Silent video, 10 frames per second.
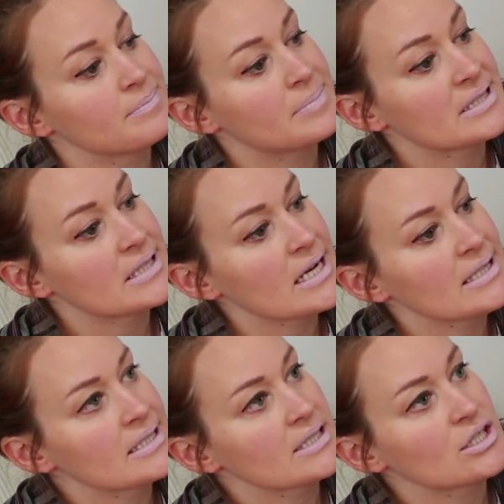
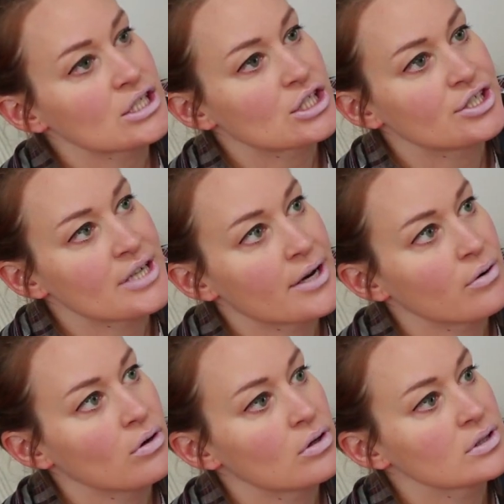besides his just
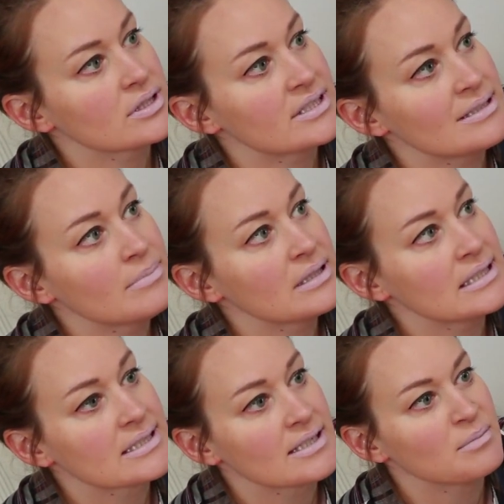general
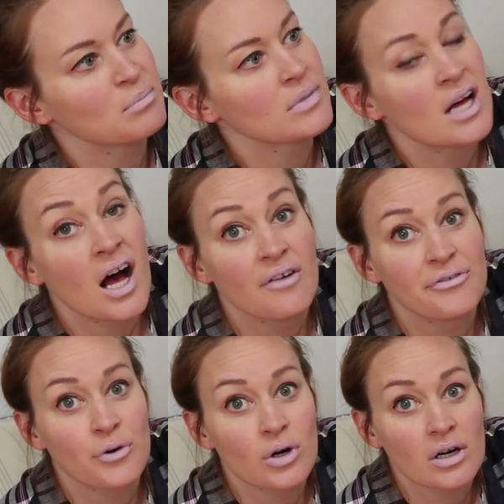symbolism
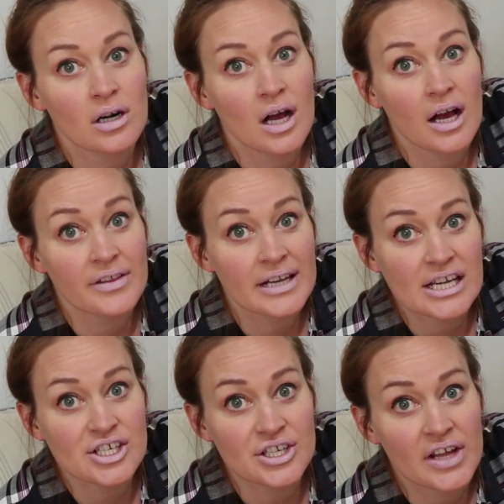for the
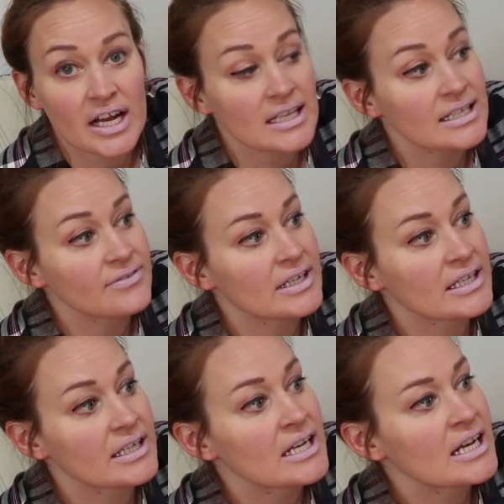nation that I live
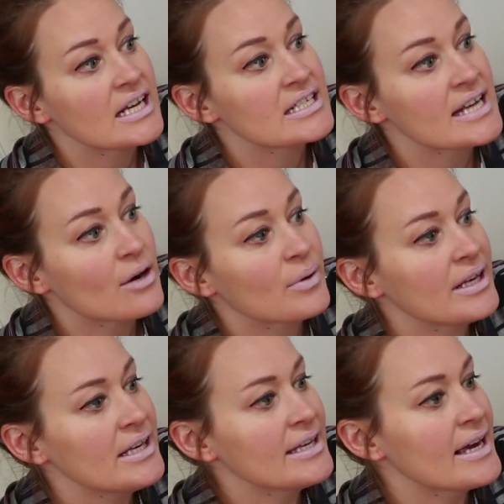in, is how
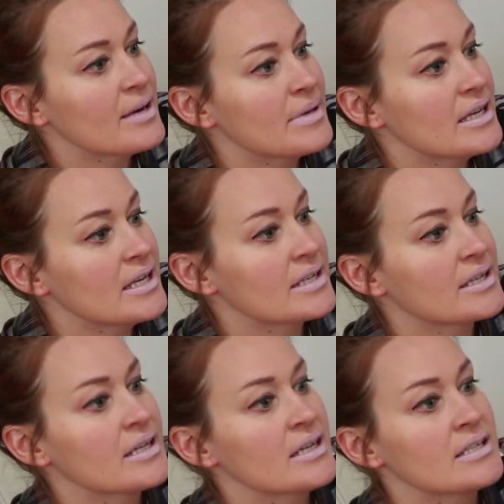he came
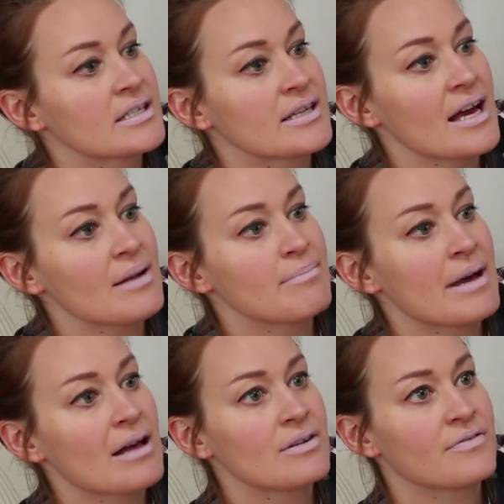in to that
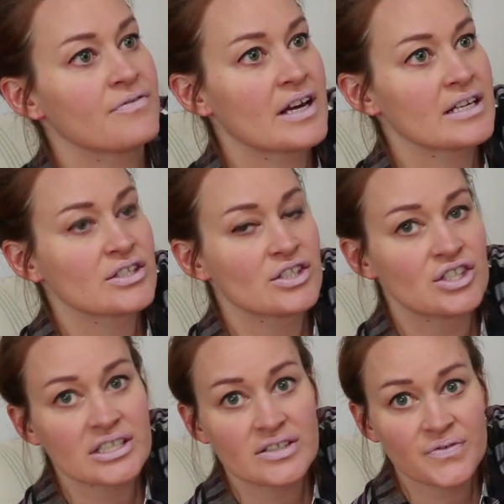mountain face
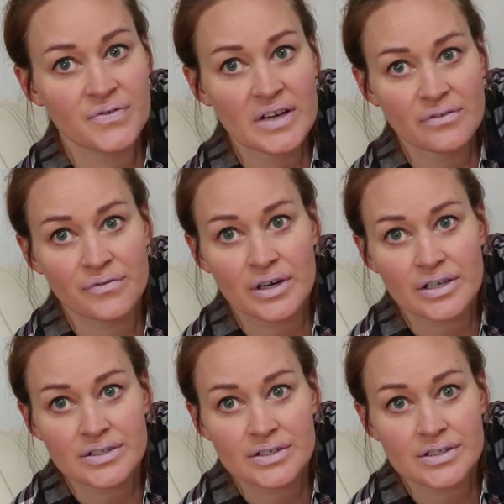just feet
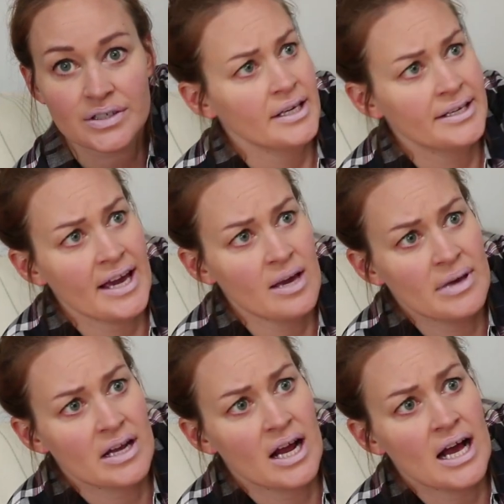first. Came in